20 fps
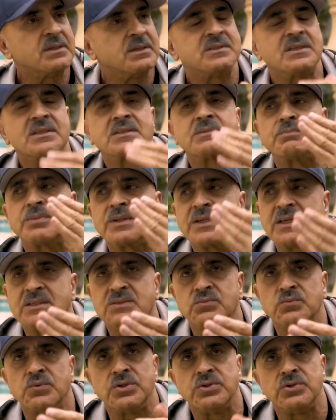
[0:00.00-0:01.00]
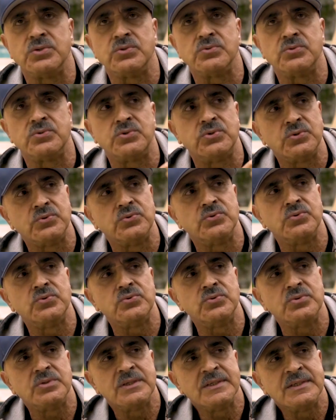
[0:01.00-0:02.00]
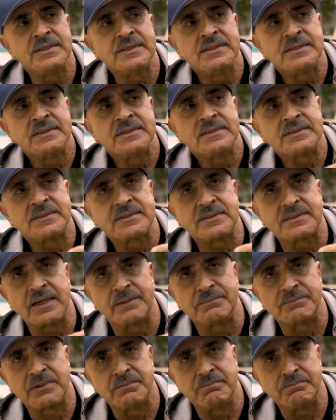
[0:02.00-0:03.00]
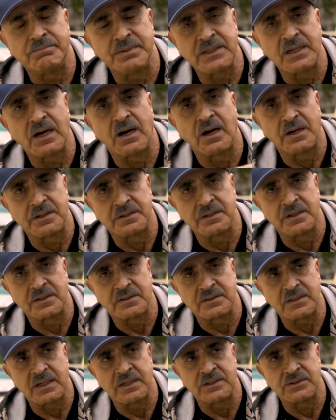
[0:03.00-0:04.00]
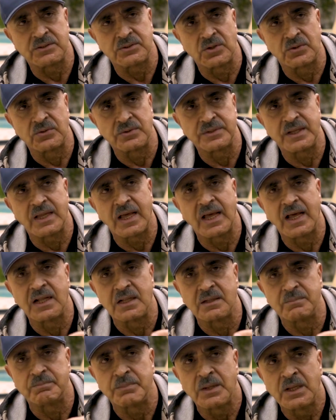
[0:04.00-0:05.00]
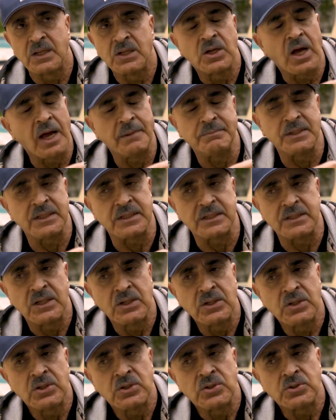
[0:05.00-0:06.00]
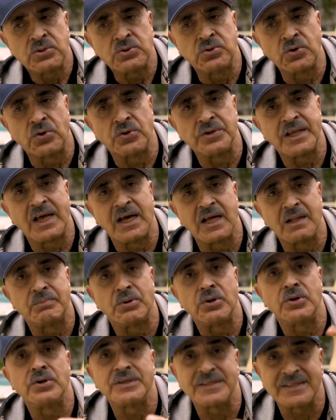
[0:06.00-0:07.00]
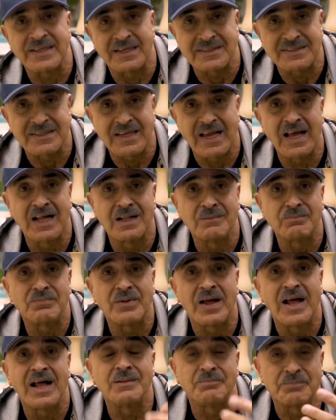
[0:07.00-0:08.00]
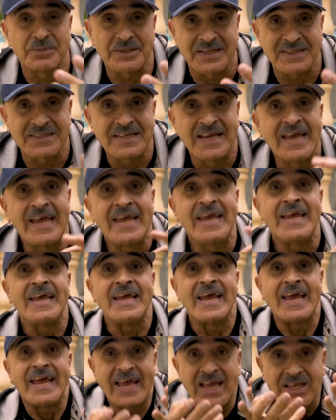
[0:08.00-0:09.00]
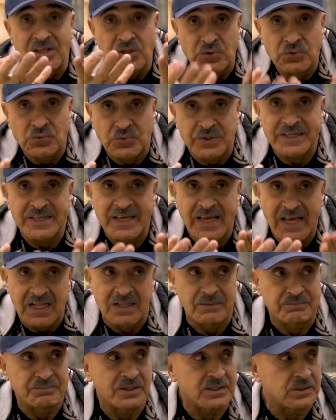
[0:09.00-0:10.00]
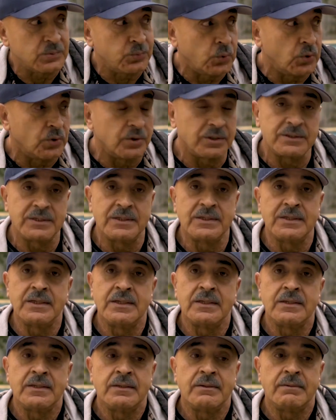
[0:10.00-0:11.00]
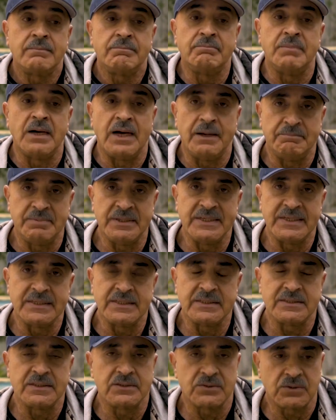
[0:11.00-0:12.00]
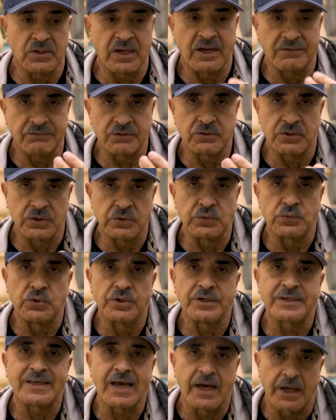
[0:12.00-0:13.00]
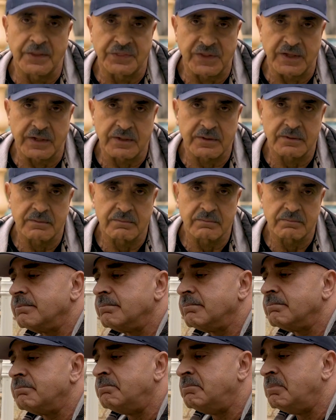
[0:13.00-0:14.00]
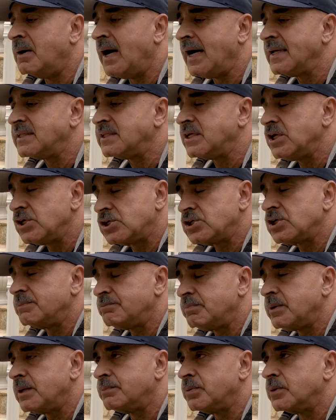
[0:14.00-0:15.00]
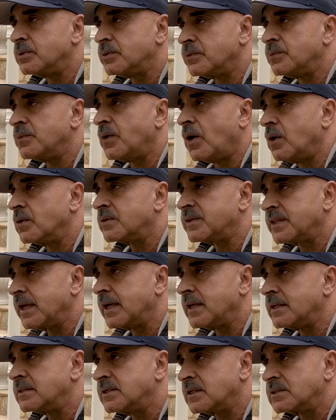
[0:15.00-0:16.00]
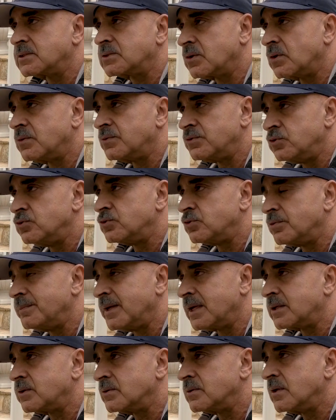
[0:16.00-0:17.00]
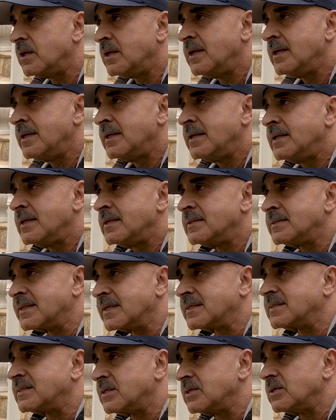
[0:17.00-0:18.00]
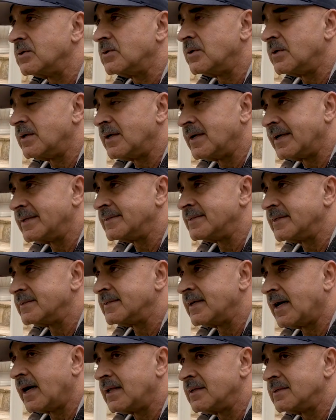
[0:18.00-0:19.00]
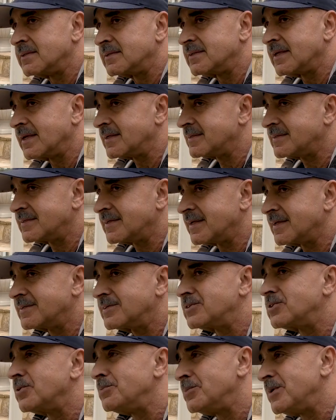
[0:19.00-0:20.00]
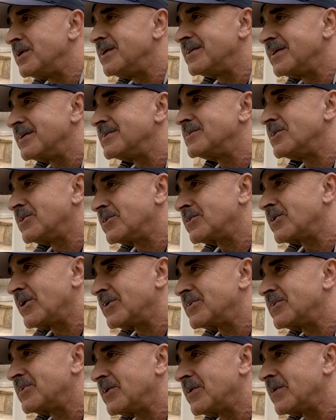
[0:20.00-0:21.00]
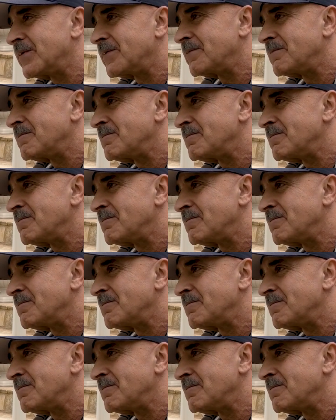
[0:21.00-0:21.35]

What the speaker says: But just please, when you do something, be honest and don't help hurting us, help helping us. You could help the sport by to have a good work ethic, by teaching people the wrong thing just so you to make a $60 or $100. That's to me, that's disgusting.